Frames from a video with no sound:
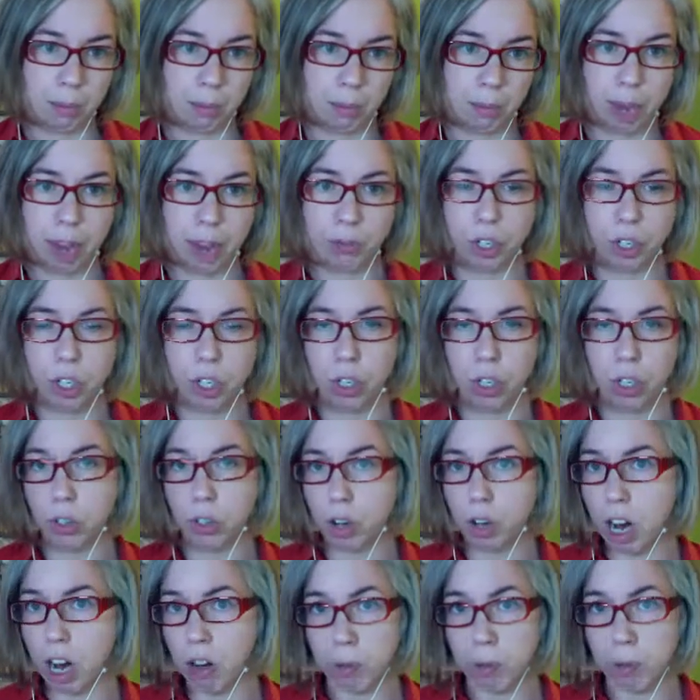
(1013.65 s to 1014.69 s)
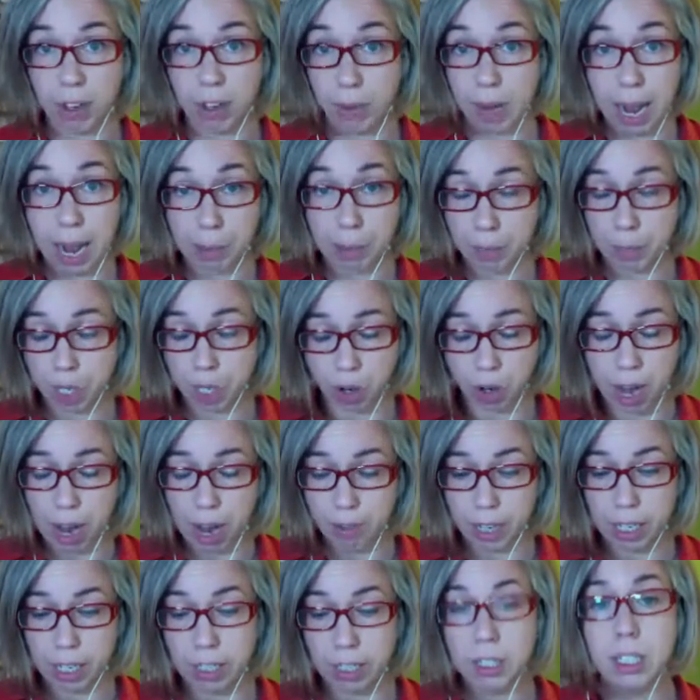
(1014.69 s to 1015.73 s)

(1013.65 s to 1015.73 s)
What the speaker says: afternoon, or how many naps they're having,